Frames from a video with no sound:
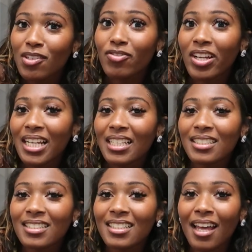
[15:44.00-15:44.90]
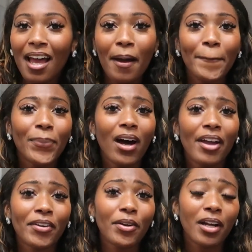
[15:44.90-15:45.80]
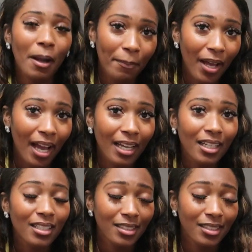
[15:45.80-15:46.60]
Realist. But if I don't come back,